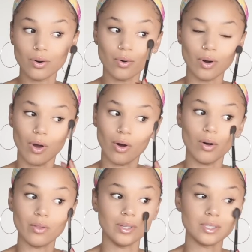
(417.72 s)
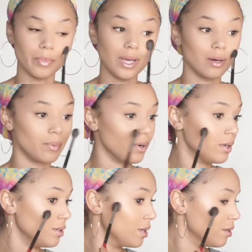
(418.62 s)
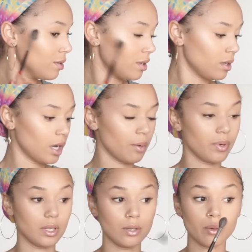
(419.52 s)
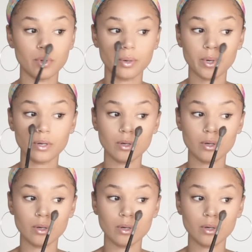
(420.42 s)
or all this makeup on, you know. I put a little bit on my